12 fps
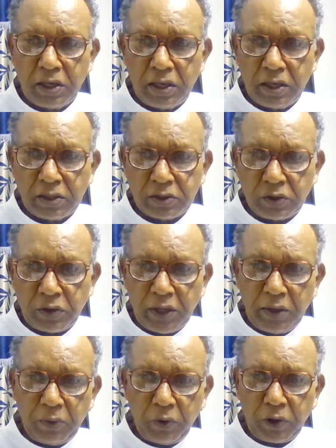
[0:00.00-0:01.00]
So he
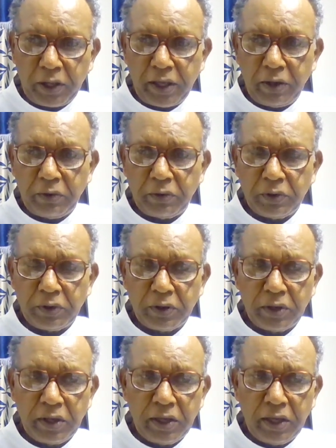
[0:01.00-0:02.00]
forgave.
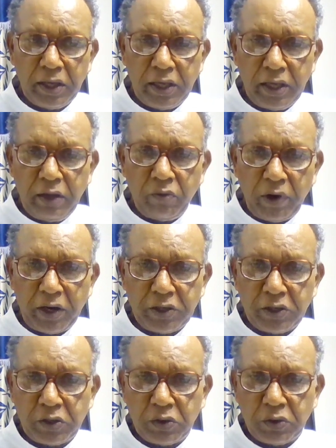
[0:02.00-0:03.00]
He
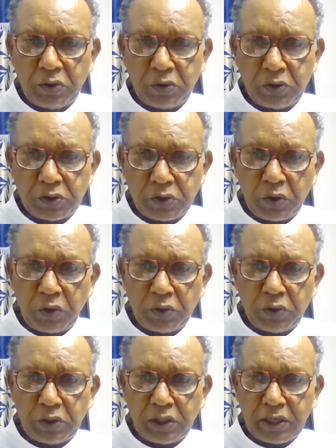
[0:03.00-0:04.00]
wanted to show to
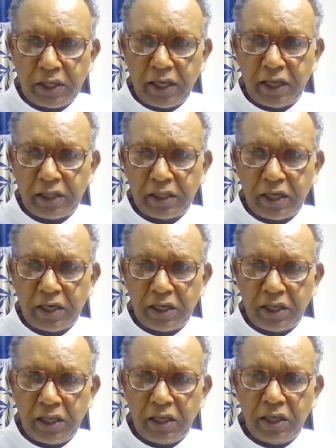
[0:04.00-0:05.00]
the king that
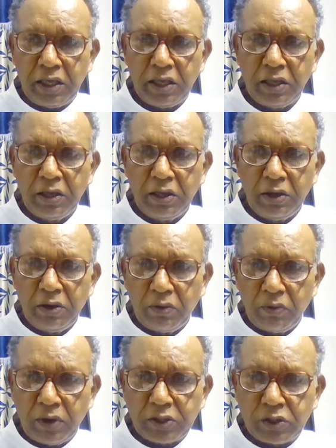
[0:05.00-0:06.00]
he
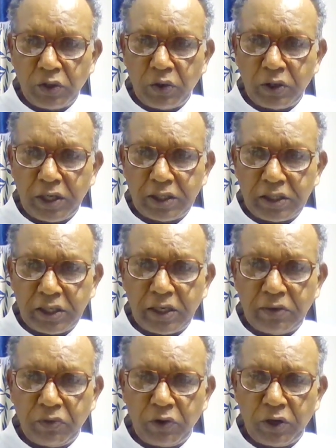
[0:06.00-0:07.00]
was not a threat
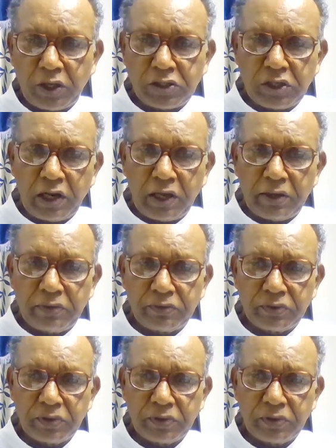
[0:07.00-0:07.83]
for his life.